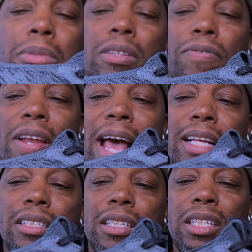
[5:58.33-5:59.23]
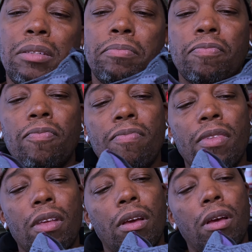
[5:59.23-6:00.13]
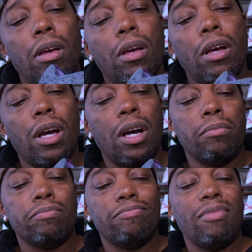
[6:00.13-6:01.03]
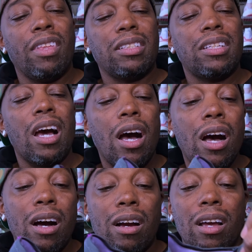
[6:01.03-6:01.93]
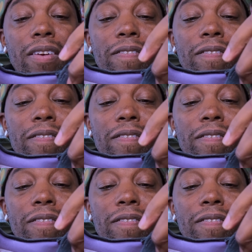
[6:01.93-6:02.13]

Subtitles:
It's a flat seam. The tongue